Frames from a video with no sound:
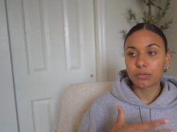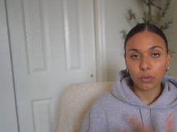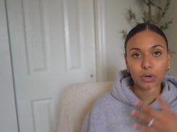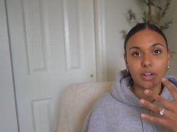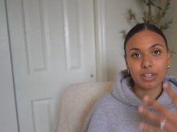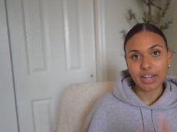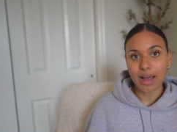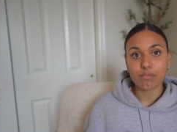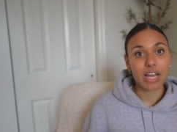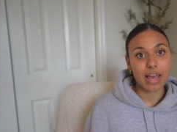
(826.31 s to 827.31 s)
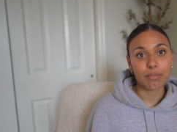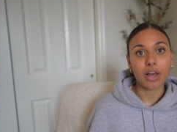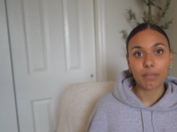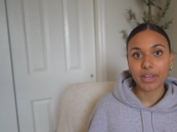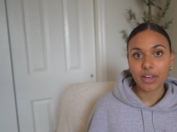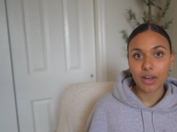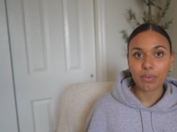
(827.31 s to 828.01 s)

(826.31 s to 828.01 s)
for nap time coming up.